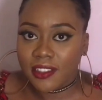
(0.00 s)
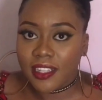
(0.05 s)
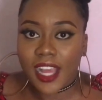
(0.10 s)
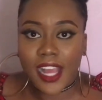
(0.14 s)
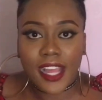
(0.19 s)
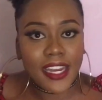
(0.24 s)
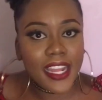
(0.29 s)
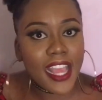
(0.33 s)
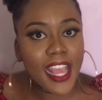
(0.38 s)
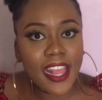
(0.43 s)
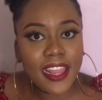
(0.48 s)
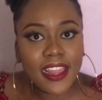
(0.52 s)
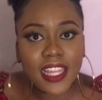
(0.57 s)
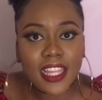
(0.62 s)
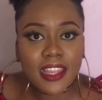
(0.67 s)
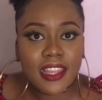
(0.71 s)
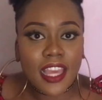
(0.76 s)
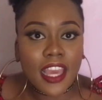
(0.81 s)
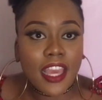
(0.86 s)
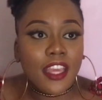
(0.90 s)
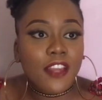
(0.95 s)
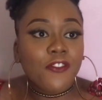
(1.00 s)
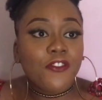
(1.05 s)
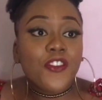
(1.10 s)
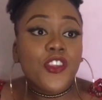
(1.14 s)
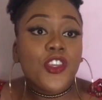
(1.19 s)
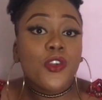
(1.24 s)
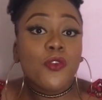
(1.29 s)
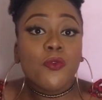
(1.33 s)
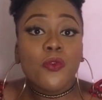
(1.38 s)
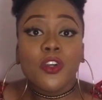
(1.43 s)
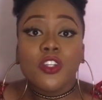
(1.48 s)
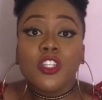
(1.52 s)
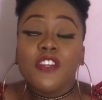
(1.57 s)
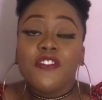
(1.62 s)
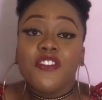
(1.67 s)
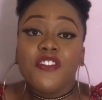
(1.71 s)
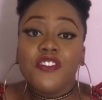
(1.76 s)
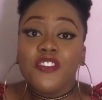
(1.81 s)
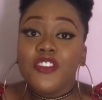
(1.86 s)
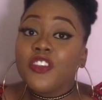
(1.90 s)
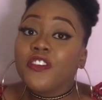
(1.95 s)
And any day, if
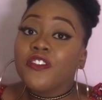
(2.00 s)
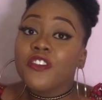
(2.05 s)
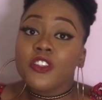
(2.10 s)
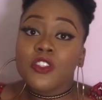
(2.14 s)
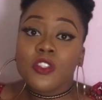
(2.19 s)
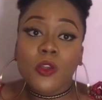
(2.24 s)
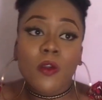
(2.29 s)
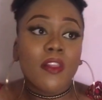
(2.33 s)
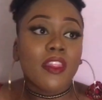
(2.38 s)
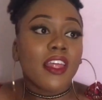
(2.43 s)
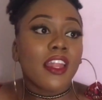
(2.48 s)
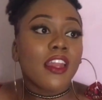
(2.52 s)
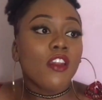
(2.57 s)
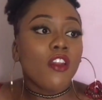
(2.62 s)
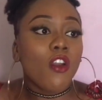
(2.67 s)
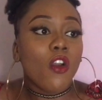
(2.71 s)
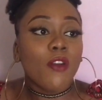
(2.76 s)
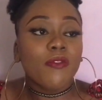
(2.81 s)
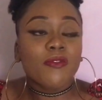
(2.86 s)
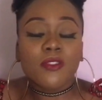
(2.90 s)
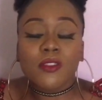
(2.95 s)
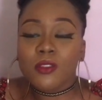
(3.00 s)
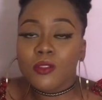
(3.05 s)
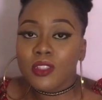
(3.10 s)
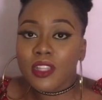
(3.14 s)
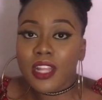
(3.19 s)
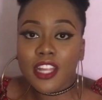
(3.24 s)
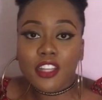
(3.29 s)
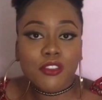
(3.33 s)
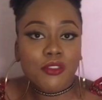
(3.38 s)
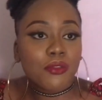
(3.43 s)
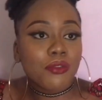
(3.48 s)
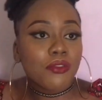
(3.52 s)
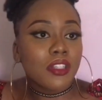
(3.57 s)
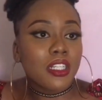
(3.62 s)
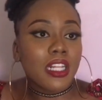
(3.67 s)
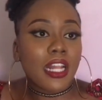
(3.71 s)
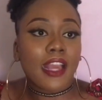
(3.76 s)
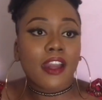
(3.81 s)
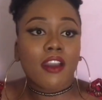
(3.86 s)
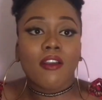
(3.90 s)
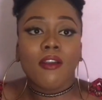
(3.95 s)
you're someone that loves to naturally
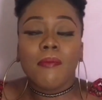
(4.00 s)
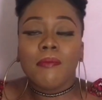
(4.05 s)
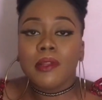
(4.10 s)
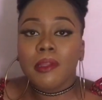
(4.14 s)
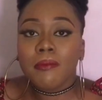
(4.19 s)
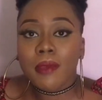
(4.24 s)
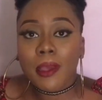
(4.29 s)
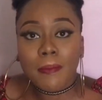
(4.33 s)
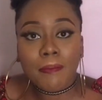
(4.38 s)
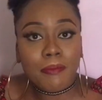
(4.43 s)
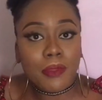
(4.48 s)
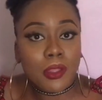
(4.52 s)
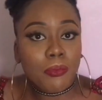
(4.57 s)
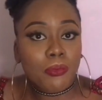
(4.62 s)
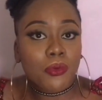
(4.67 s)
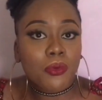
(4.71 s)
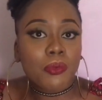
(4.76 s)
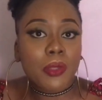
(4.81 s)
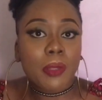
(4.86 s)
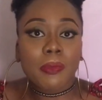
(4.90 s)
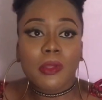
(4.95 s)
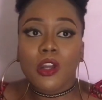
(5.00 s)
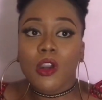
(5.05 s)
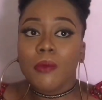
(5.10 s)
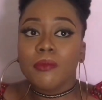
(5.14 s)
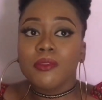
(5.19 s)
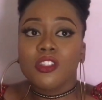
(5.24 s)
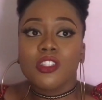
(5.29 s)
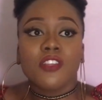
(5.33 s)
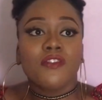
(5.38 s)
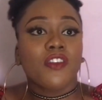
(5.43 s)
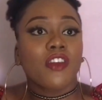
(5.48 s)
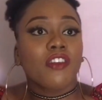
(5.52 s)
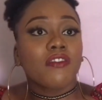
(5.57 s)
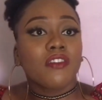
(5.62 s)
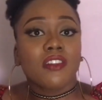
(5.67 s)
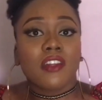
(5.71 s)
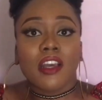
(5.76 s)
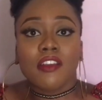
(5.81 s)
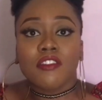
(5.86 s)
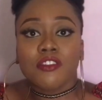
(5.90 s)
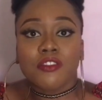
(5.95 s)
like compliment people, maybe it comes to you very
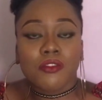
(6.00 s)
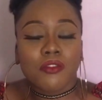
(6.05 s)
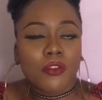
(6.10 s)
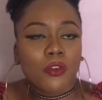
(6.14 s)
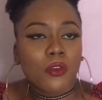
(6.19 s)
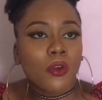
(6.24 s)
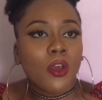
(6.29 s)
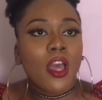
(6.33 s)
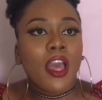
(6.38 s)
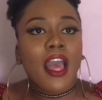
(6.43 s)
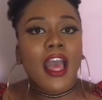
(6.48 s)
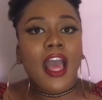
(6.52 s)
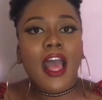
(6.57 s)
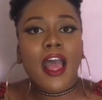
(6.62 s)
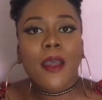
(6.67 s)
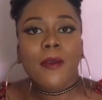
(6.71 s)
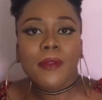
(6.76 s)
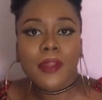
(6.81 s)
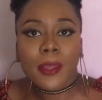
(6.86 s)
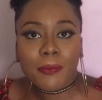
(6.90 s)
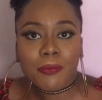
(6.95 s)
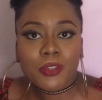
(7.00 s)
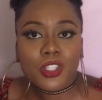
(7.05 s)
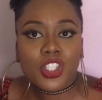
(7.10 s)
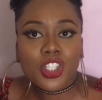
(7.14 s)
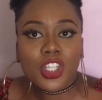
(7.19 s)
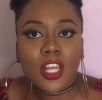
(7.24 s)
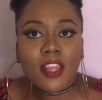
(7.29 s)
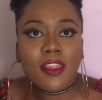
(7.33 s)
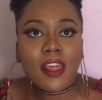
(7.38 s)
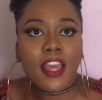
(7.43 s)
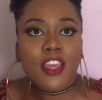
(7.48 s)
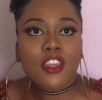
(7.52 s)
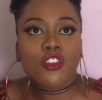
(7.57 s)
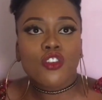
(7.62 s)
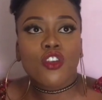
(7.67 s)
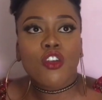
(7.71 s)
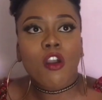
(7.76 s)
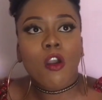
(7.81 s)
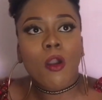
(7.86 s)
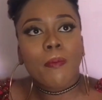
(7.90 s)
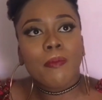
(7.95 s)
natural, I would appreciate that you
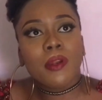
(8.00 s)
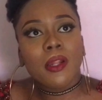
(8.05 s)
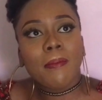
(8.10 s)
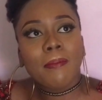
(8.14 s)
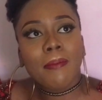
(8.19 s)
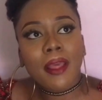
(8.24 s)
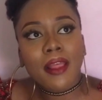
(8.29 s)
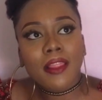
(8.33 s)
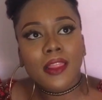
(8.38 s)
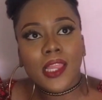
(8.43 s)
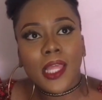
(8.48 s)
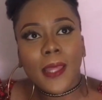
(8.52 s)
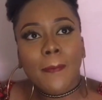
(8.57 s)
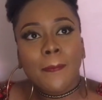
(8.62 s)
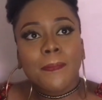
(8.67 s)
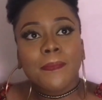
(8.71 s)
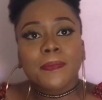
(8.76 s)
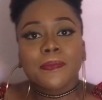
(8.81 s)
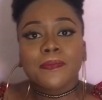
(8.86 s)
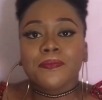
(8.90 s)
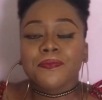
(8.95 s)
compliment them